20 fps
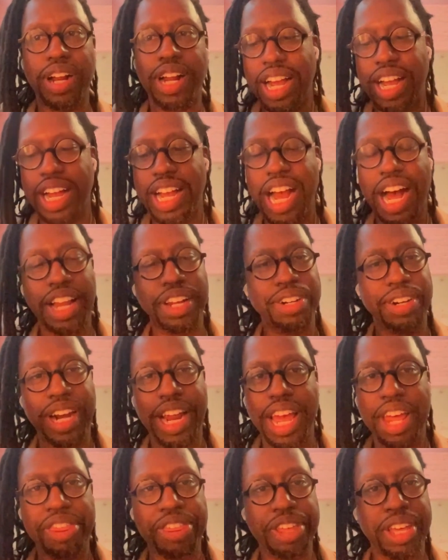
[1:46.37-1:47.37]
collar
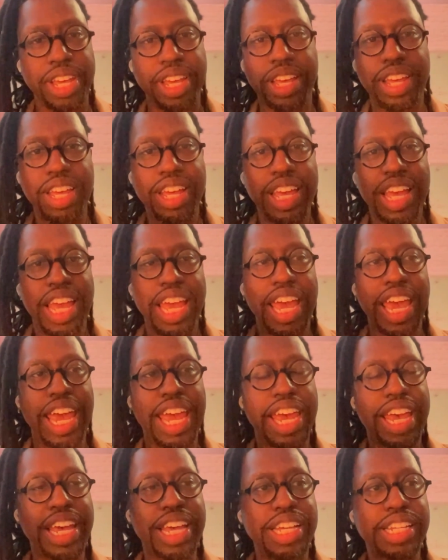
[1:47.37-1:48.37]
ethic
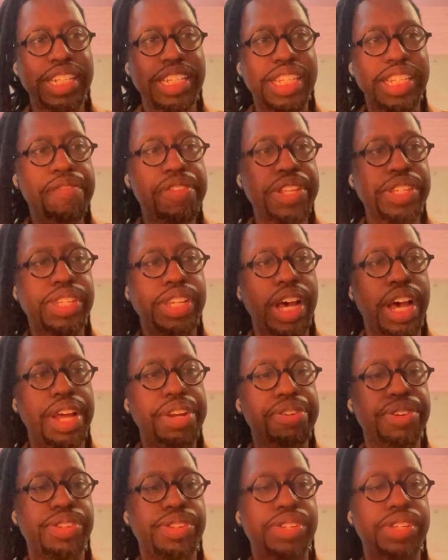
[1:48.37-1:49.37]
and this
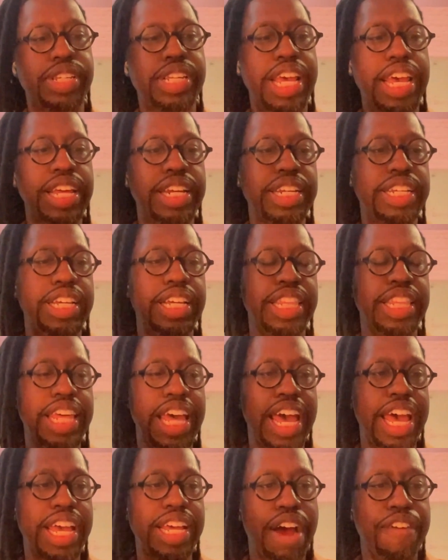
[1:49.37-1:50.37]
understanding
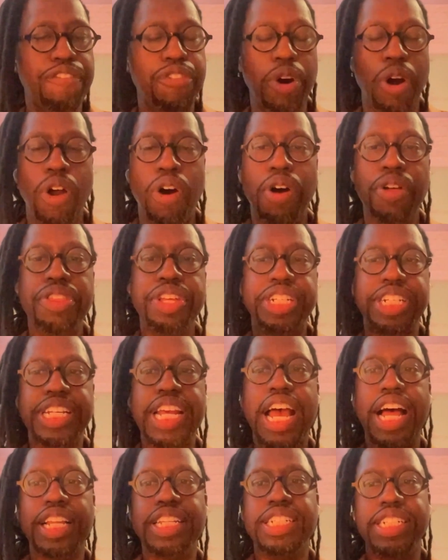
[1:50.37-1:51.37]
that for all the
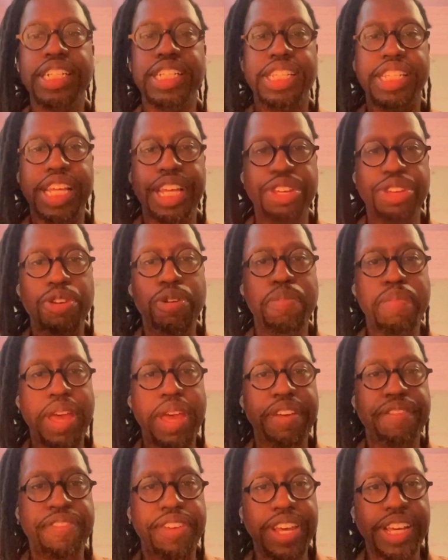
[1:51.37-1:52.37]
challenges that you may
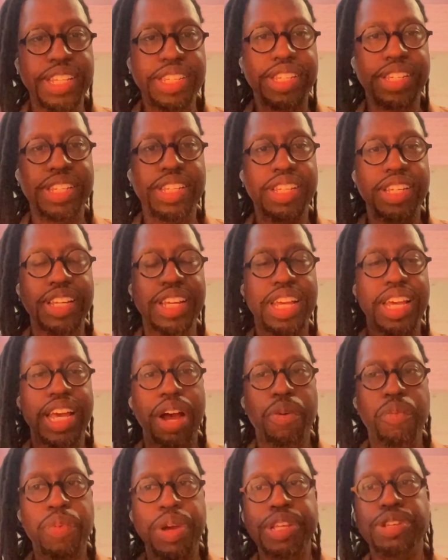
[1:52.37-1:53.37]
face,
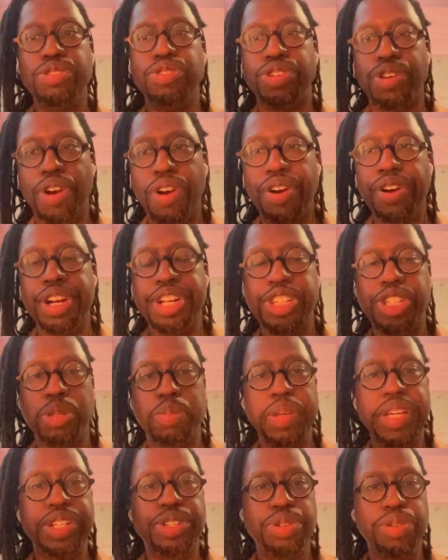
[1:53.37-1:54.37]
when you turn and
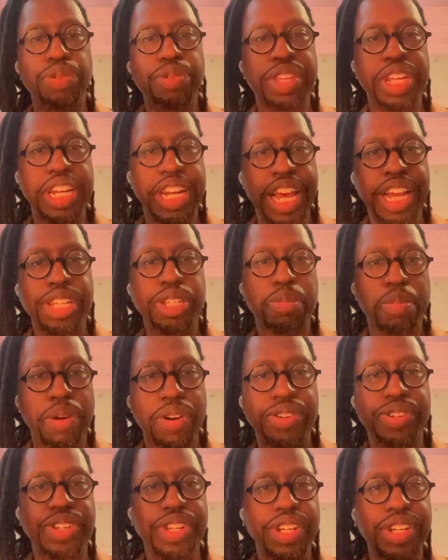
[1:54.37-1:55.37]
speak to the next
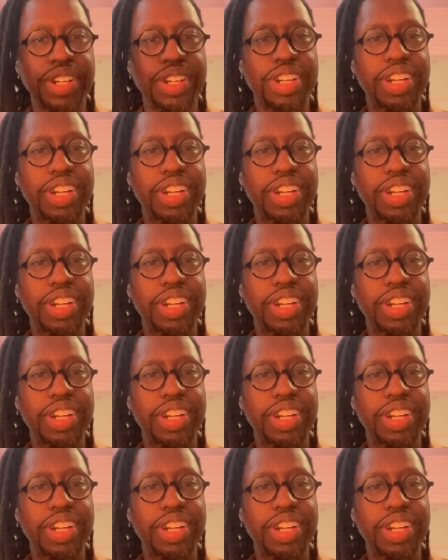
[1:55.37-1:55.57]
person,